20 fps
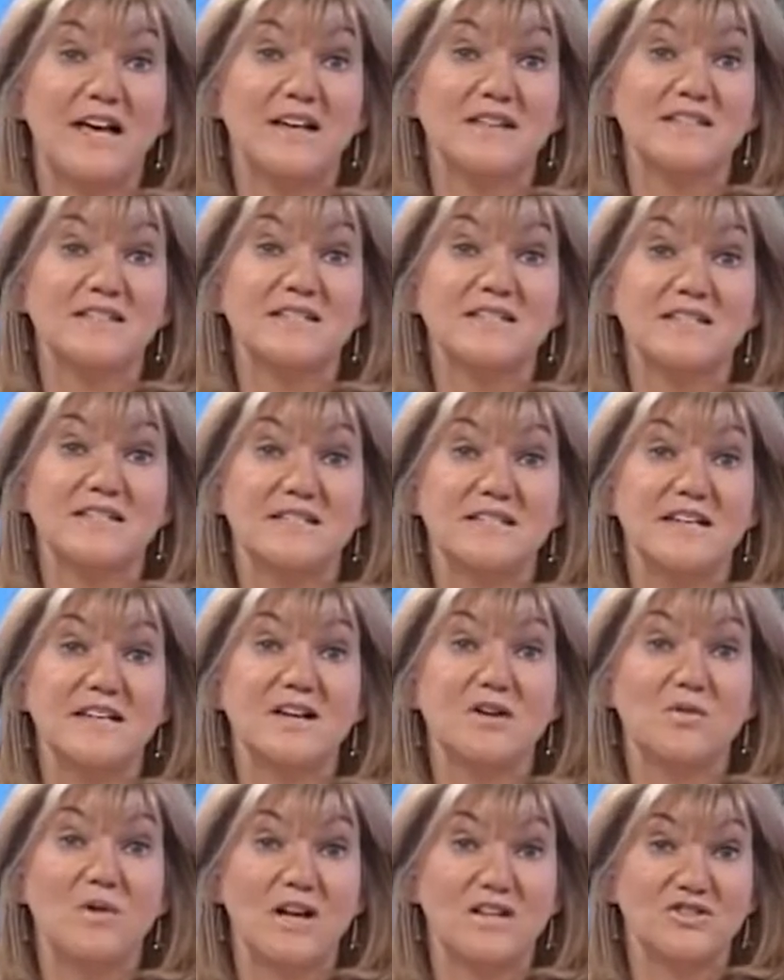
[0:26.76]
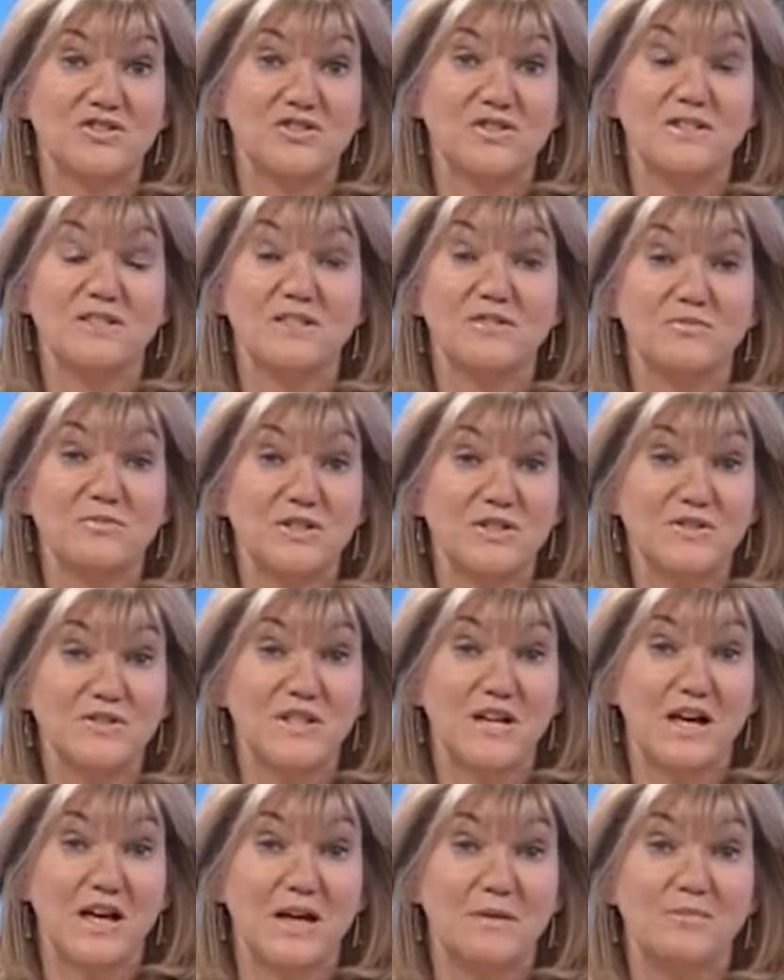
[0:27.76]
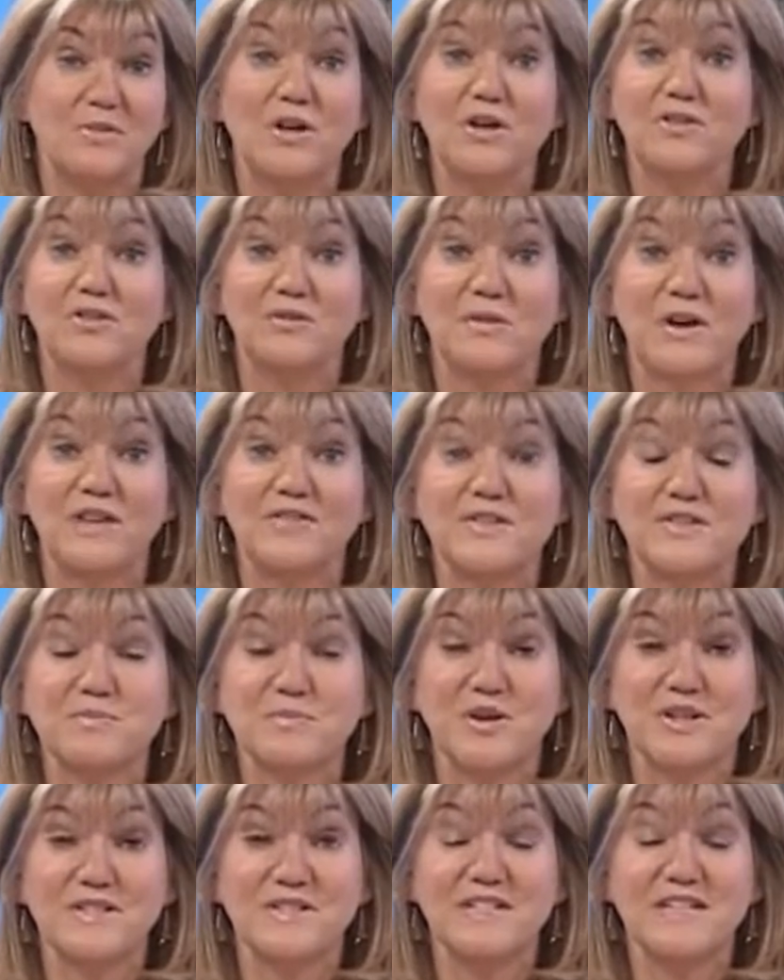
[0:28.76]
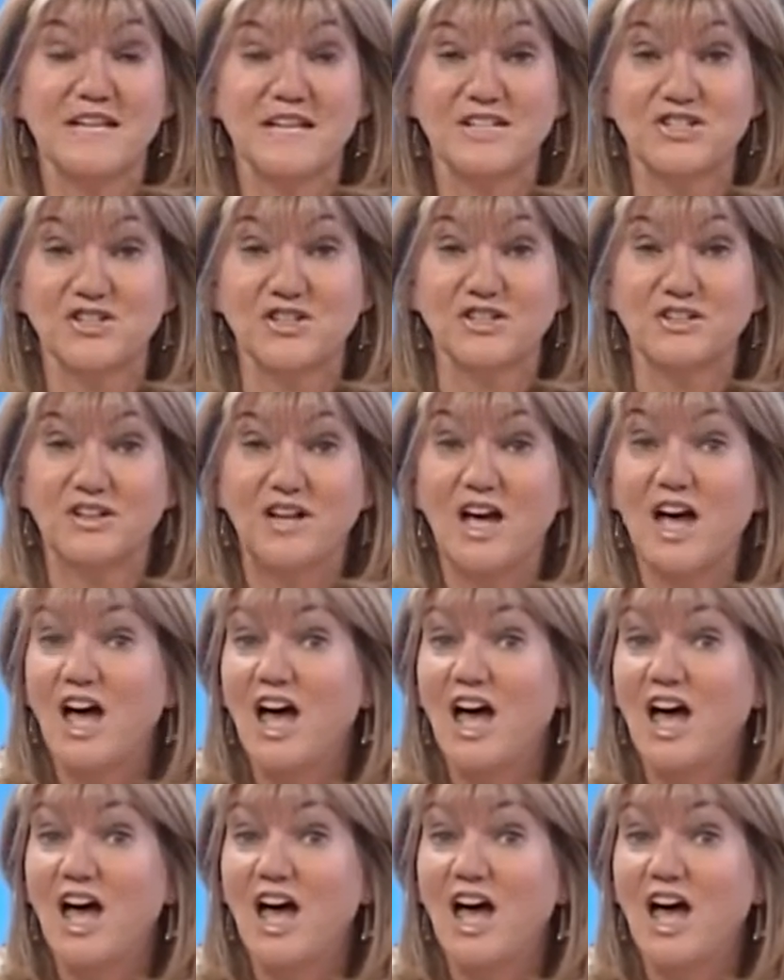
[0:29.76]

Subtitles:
allows us to take questions in real time throughout this presentation.